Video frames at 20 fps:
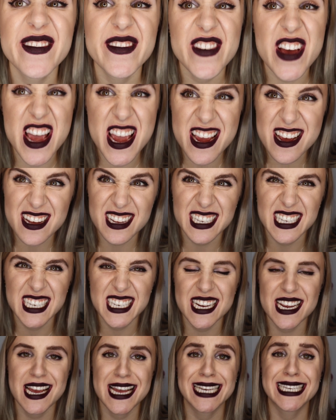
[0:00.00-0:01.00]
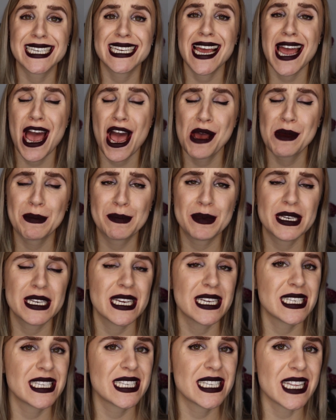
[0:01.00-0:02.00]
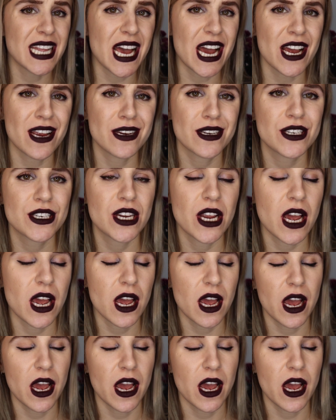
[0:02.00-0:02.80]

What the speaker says: failed attempt slash